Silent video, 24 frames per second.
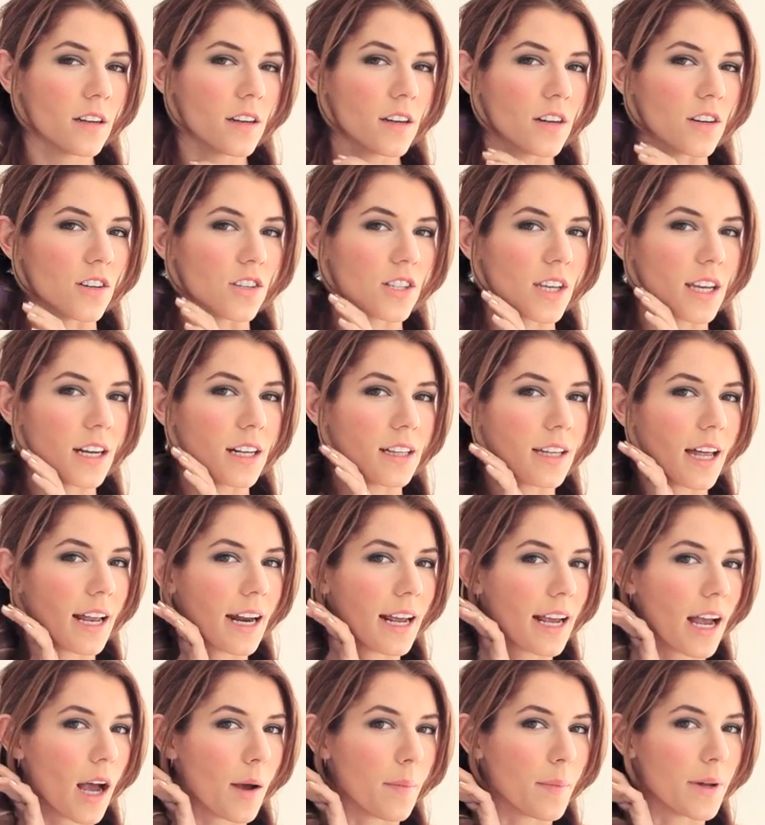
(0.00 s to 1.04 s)
you're just going to let
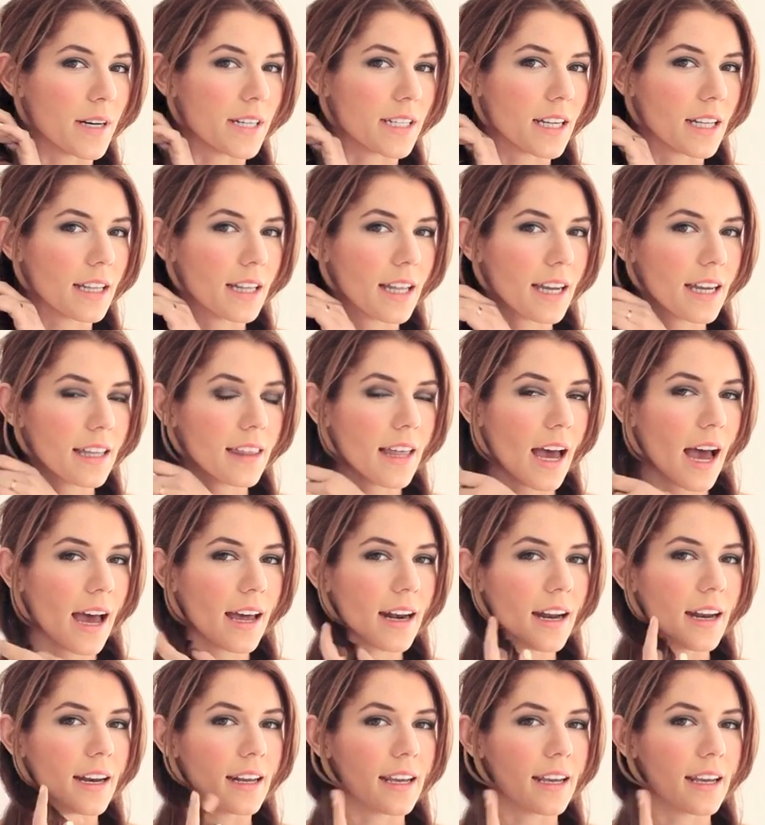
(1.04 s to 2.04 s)
it come undone like that. And